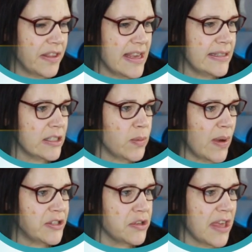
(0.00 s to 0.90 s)
The easiest
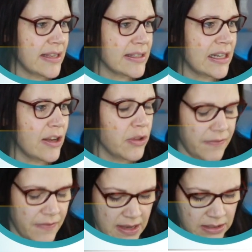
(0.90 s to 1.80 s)
way to do that is click on the
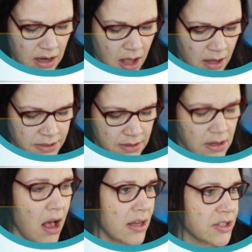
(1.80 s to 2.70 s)
first card,
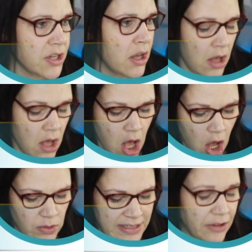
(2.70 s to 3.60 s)

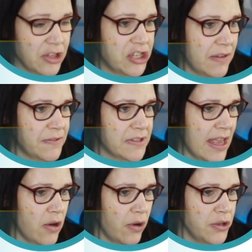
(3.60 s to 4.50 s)
hold down the Shift
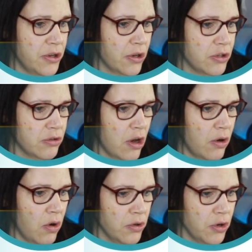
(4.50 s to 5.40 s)
key on your
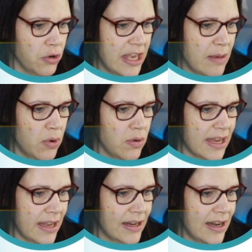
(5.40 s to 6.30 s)

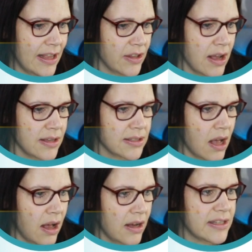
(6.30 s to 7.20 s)
keyboard and click the last
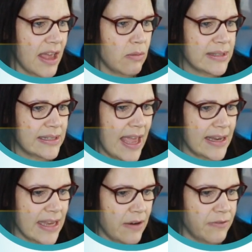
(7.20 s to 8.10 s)
card. That will
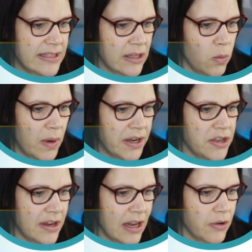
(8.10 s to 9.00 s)
select every single one, and
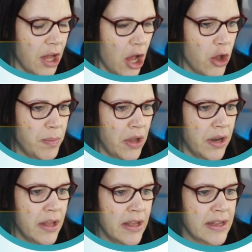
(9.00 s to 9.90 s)
you click on Open.
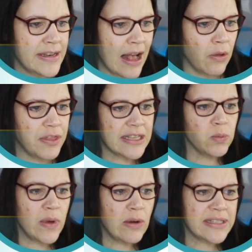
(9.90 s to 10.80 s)
Now
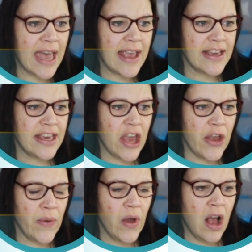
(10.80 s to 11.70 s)
this will take
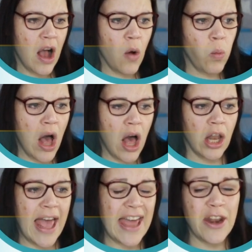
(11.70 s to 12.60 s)
you a
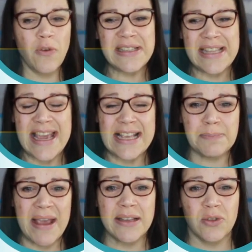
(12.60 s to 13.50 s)
while, and obviously it's
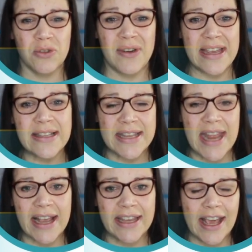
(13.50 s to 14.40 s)
based on your
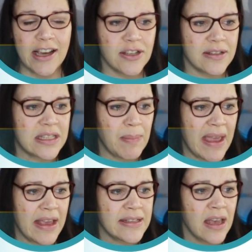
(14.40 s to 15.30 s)
internet connection
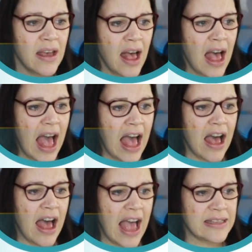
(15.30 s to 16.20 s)
speed
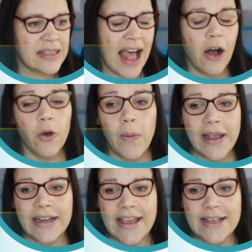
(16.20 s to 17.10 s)
as to how
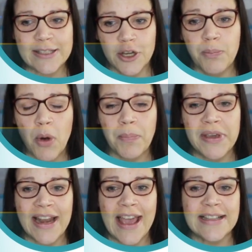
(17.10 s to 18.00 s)
quickly it's going to
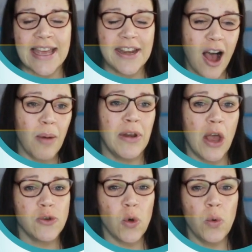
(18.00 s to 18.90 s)
populate and
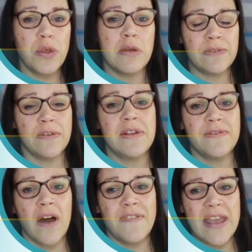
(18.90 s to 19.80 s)
upload all those
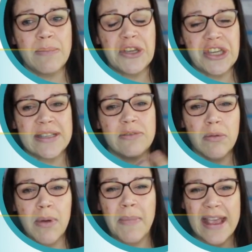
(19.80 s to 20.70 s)
55 images. And
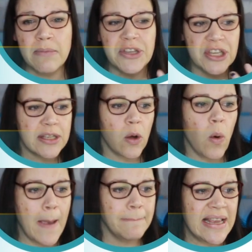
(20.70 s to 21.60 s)
remember, images are
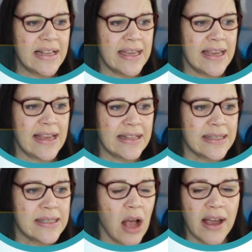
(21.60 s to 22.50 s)
quite meaty in
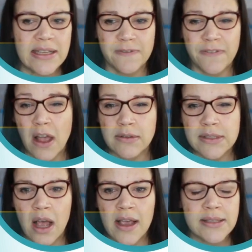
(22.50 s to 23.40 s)
size, file
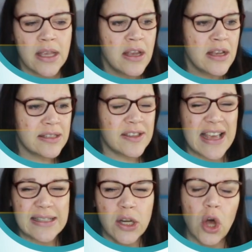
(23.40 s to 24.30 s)
size, so
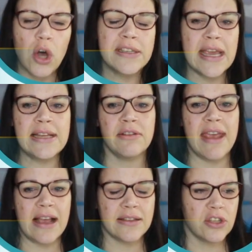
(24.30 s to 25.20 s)
that's a lot of data it
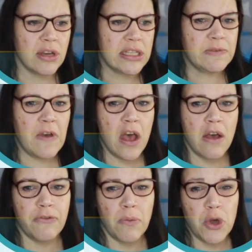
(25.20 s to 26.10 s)
has to
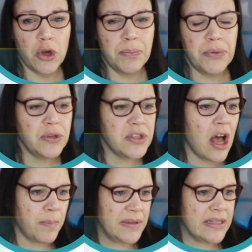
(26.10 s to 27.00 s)
transfer from your computer
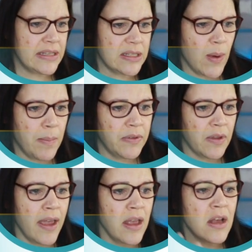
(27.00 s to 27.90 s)
up into this
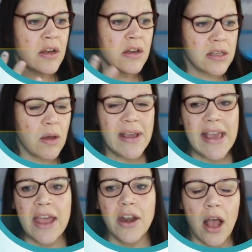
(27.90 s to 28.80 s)
website. So
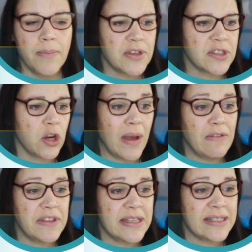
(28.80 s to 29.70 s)
again, I'm just going to
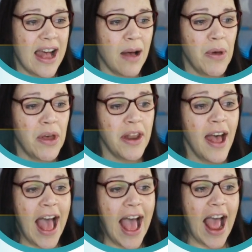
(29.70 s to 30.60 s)
wait for this to happen,
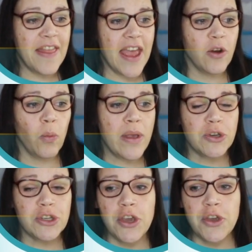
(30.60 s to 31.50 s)
and then we
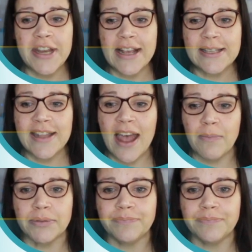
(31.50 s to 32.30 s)
will show you the next step.